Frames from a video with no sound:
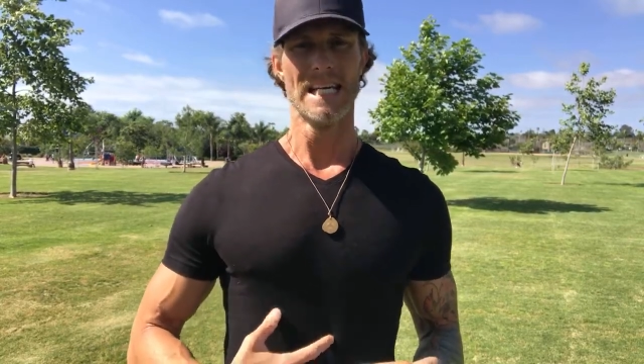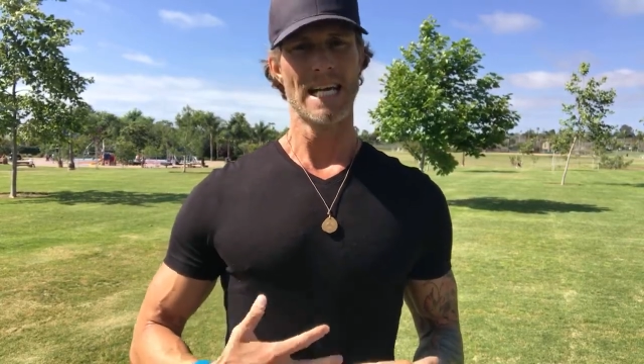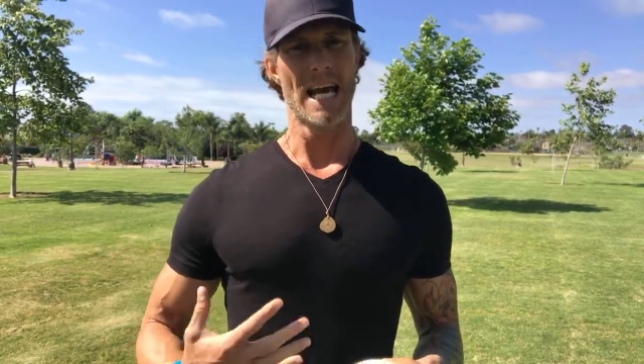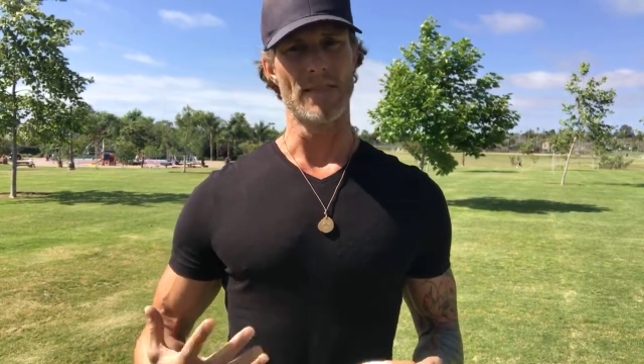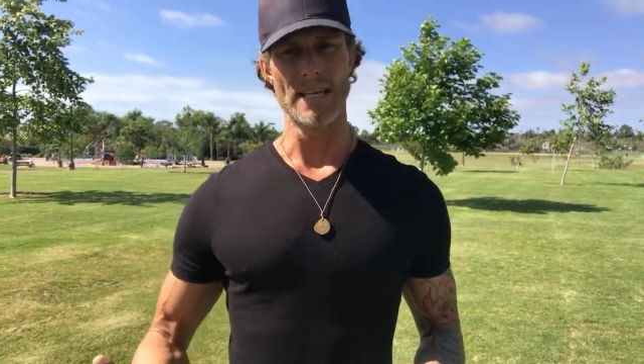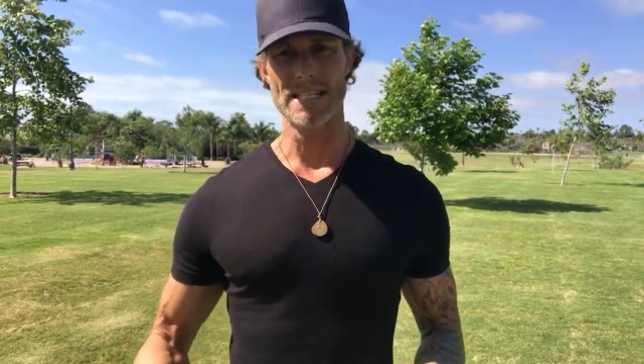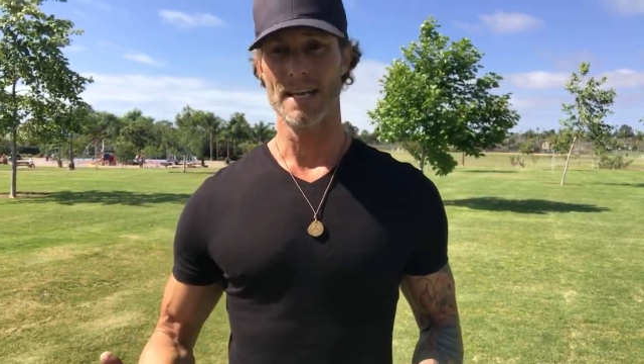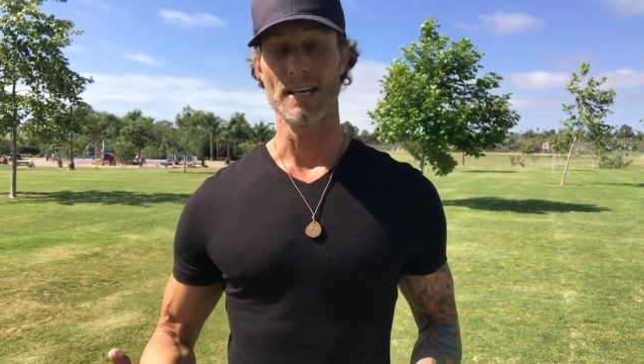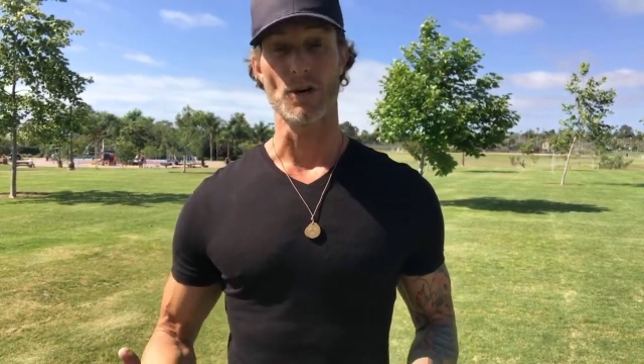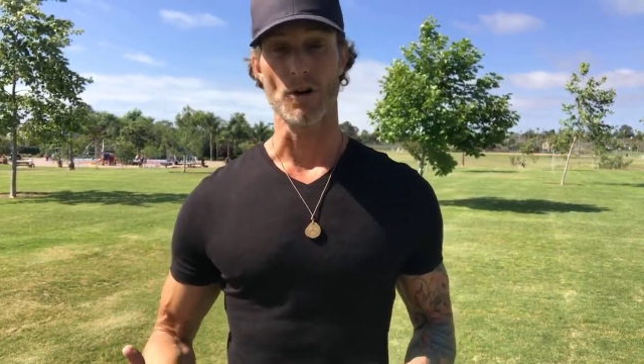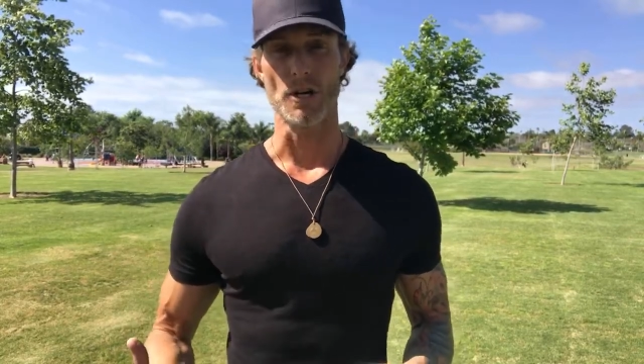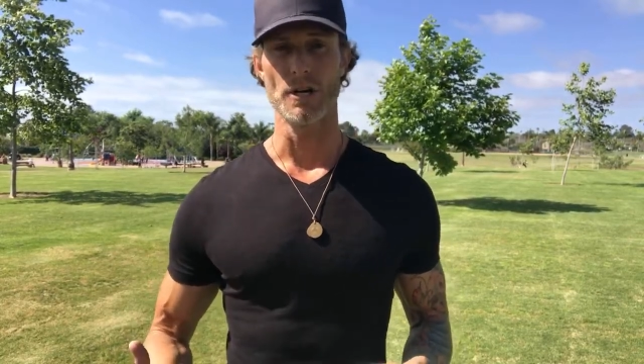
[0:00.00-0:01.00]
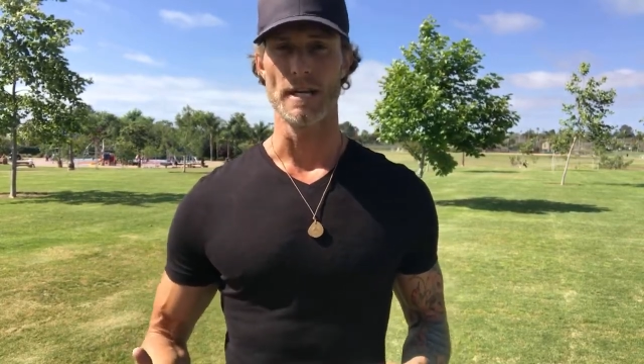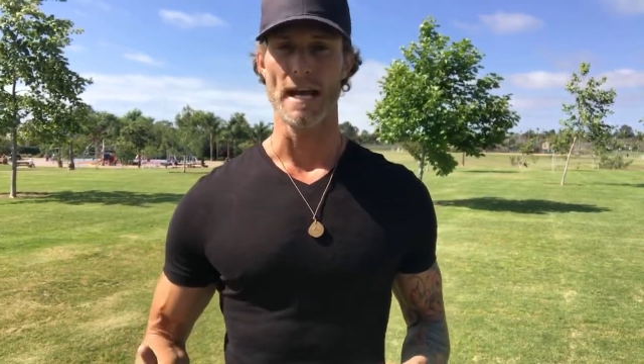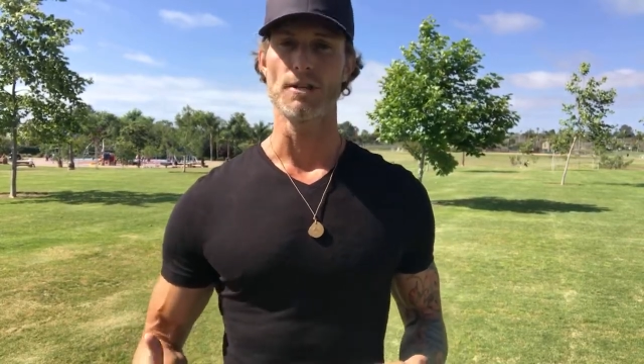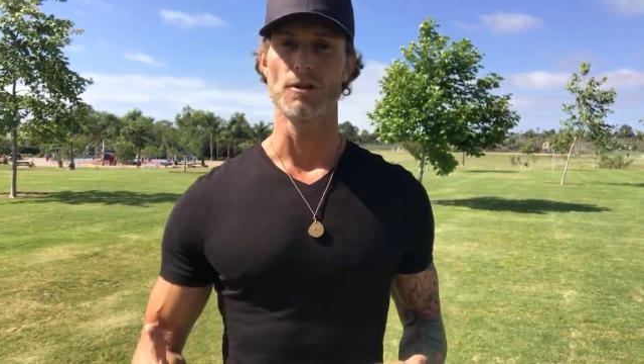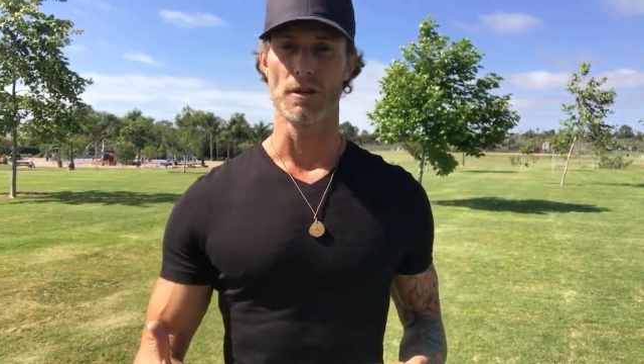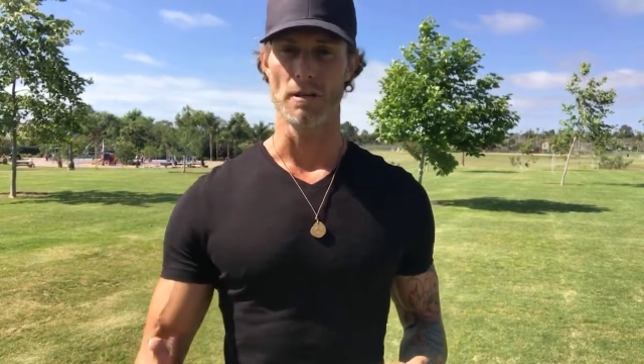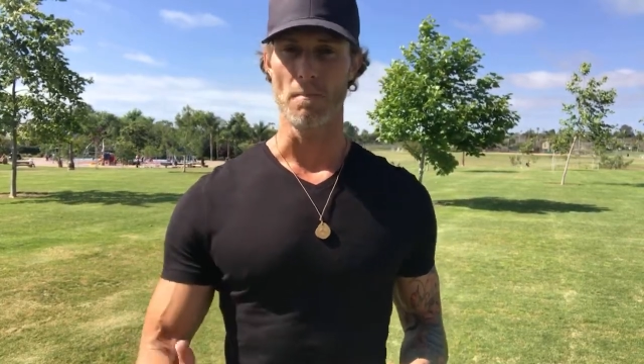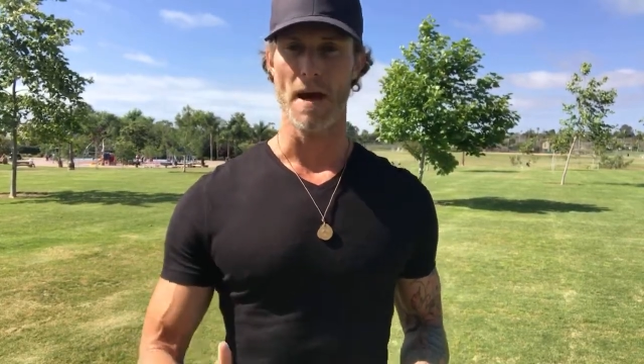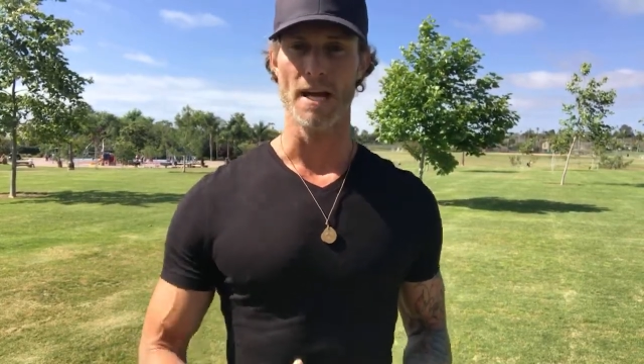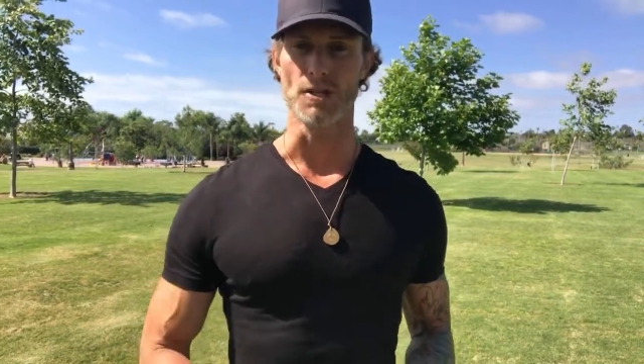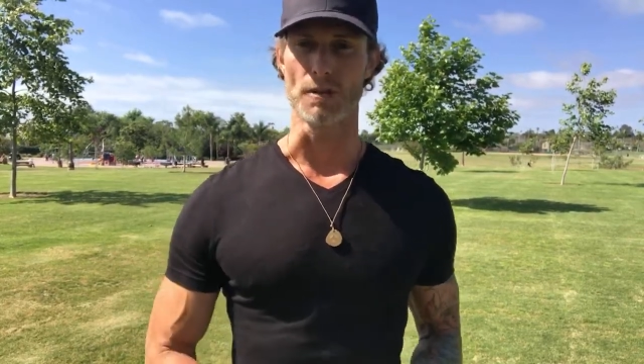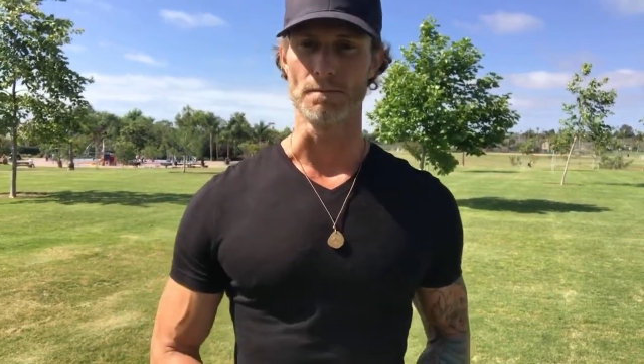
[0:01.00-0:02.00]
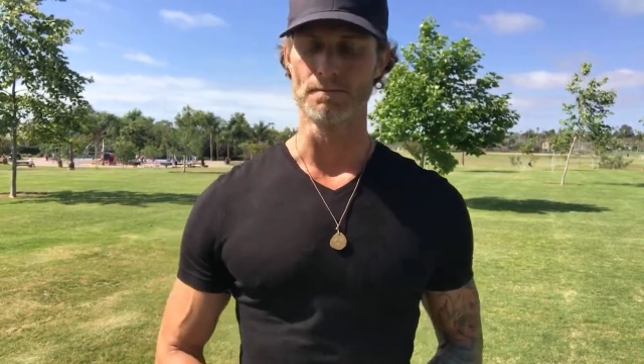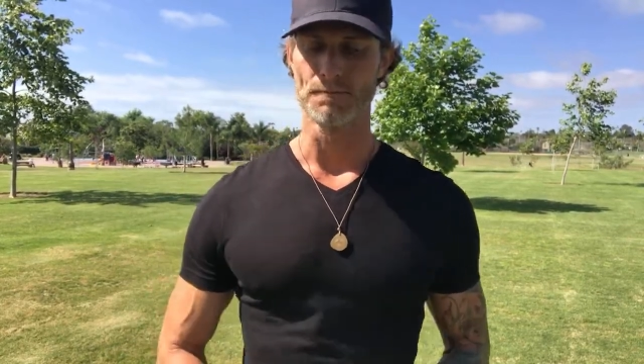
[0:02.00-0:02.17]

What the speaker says: And these things aren't good, as you can imagine.